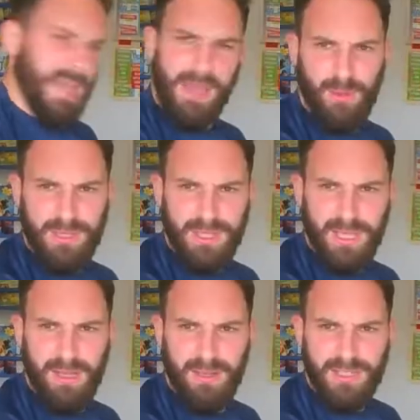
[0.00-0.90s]
What do you think,
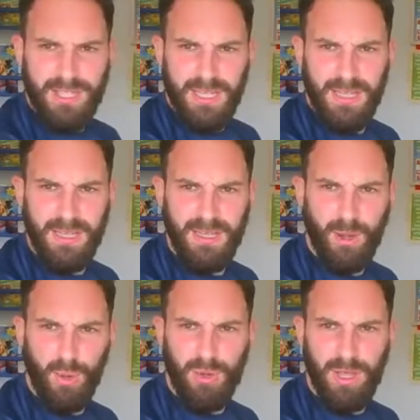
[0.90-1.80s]
Archie?
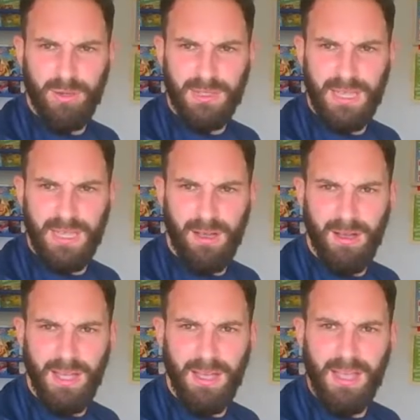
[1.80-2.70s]
Oh, girls say
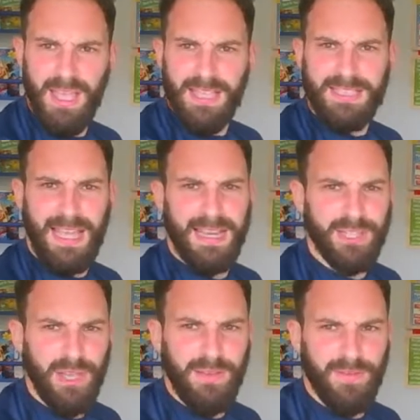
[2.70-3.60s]
higher. Stanley's
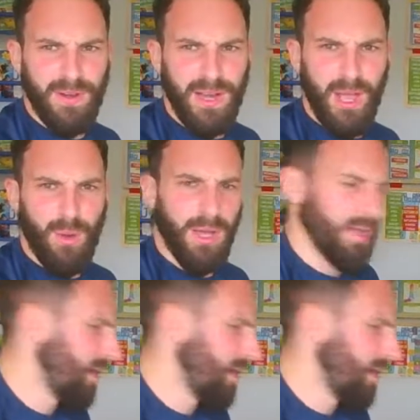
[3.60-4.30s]
going for it, lower.